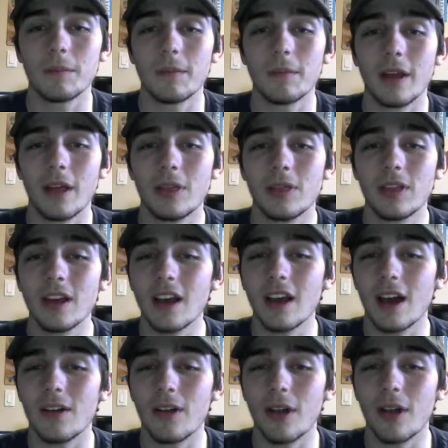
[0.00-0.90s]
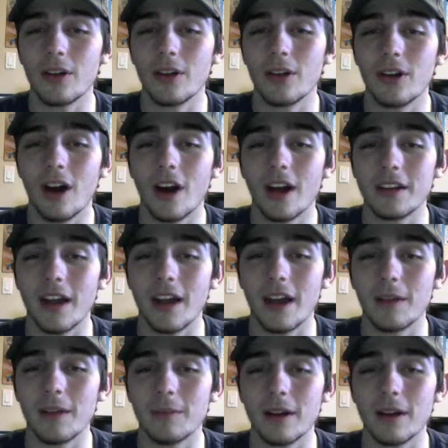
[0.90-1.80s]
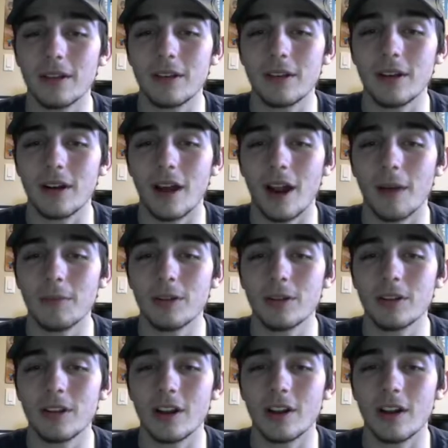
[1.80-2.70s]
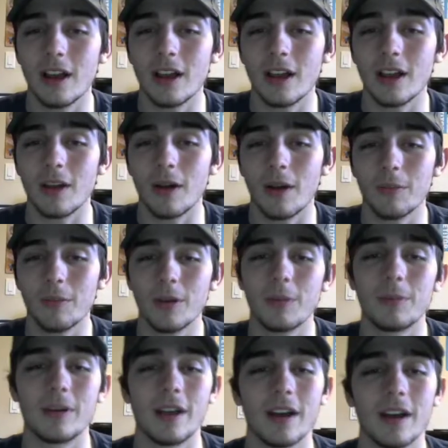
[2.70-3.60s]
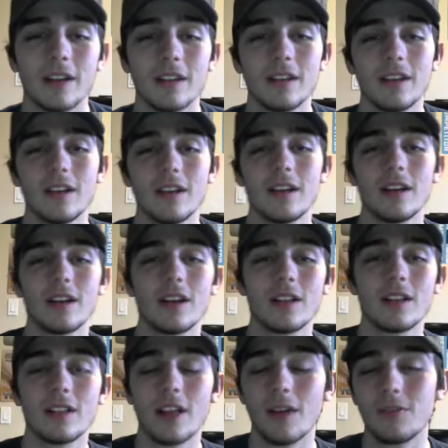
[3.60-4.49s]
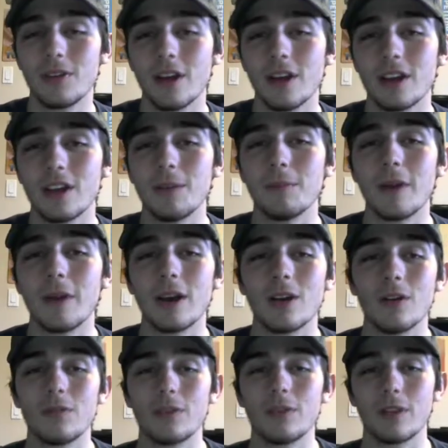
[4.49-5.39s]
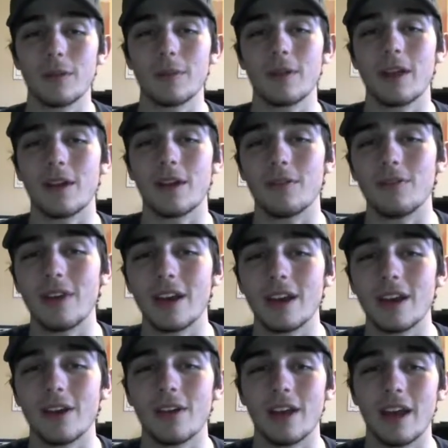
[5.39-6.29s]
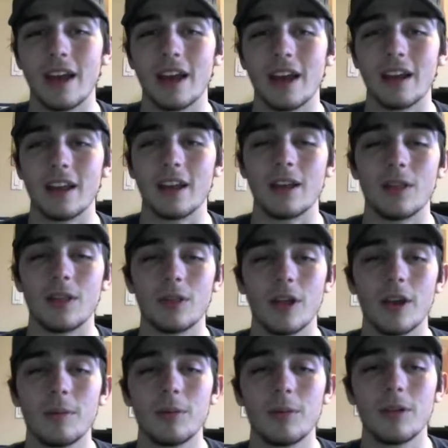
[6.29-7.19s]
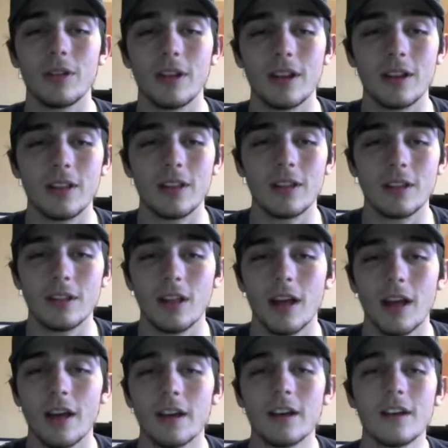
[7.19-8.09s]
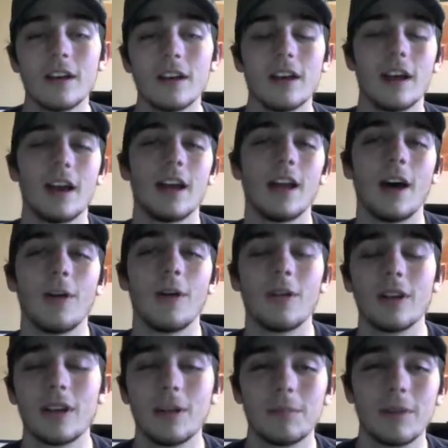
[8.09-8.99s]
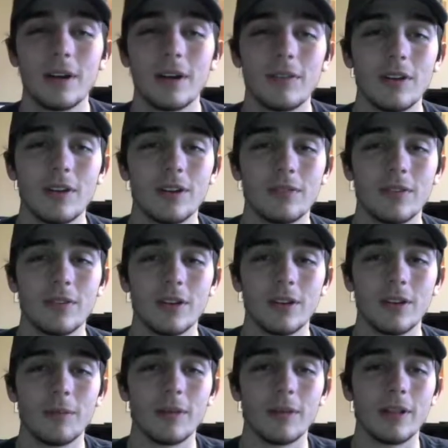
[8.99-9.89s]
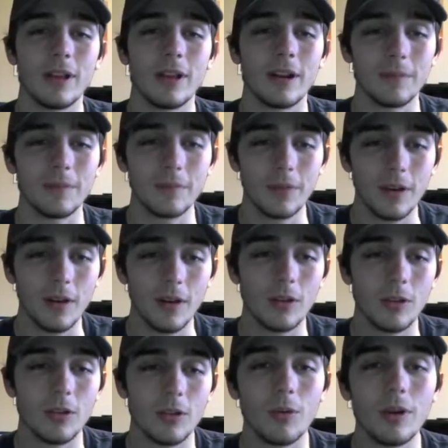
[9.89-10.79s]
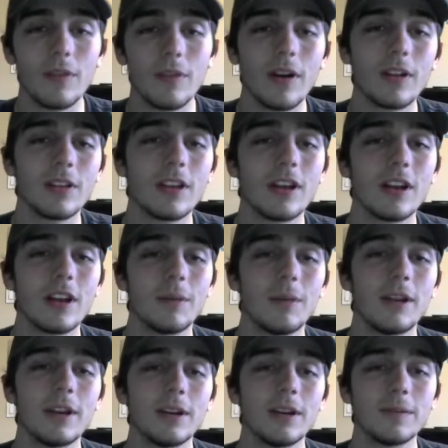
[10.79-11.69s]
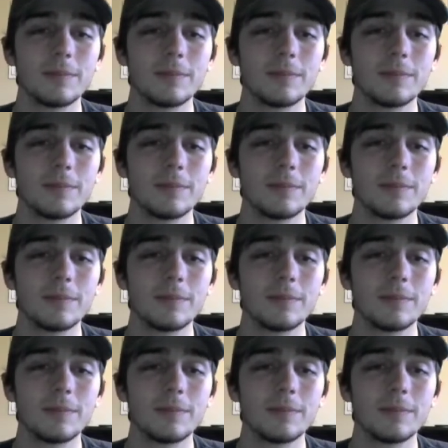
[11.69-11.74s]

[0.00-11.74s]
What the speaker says: I think I'd rather not Dynamax here, and I'm just going to try and get it. I'm going to Protect. Just because I feel like he might go for something like a Fake Out and a Thunderbolt into this slot, and I want to keep Braviary for a little bit later. So Weavile's going to come in here.